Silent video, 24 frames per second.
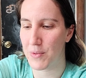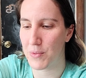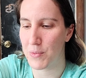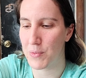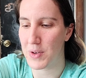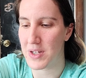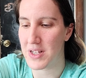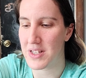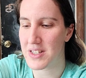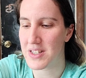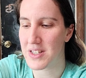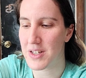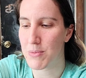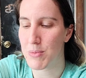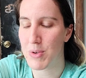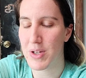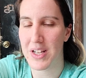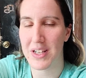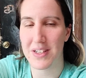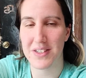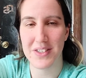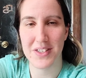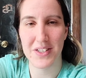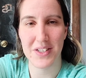when
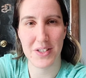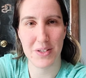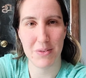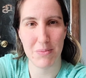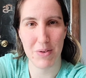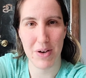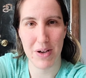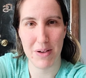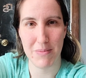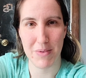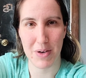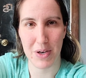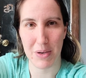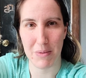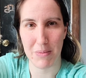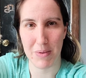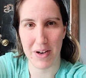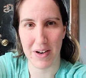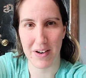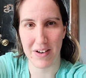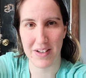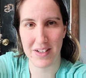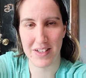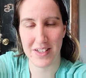someone else is the primary
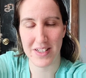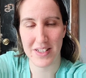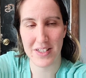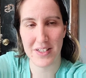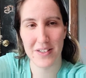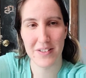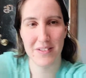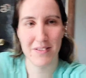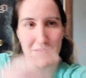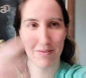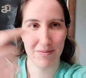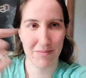parent,